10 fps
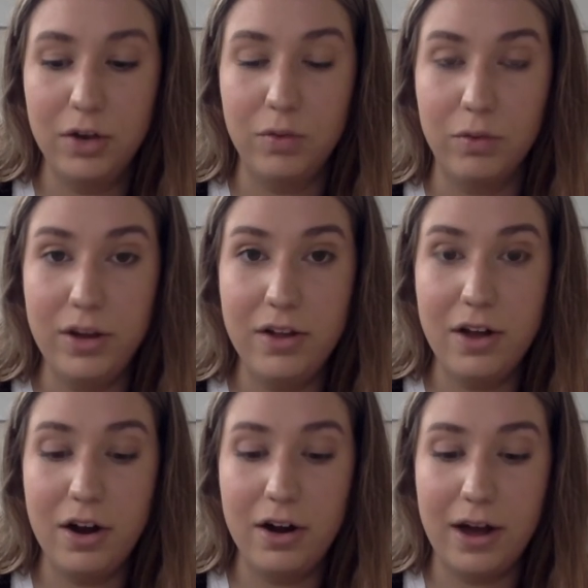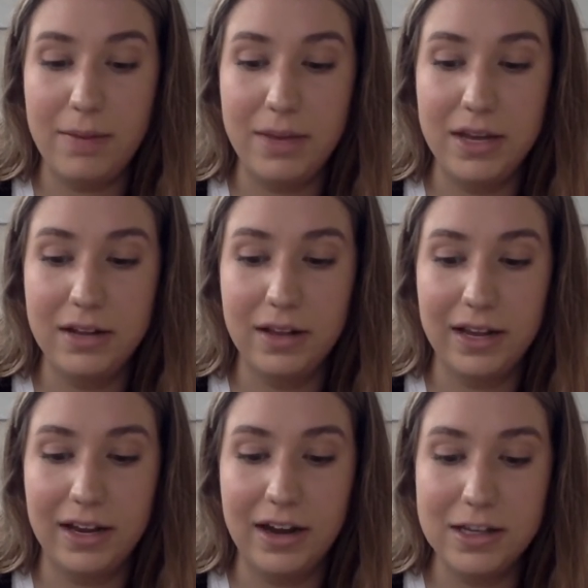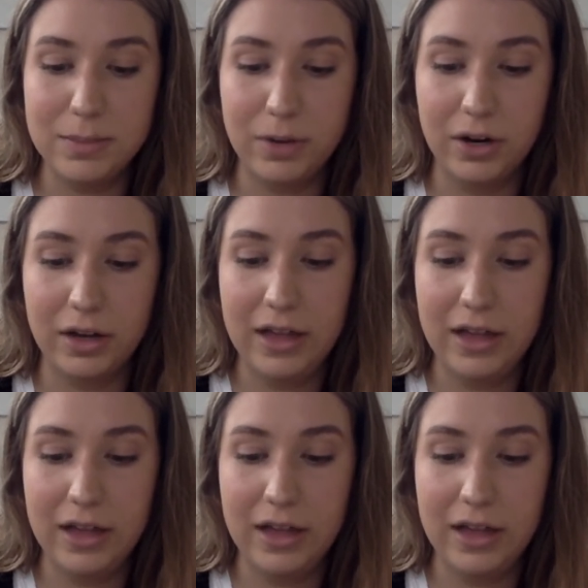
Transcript: Real hard, I mean, like an iceberg.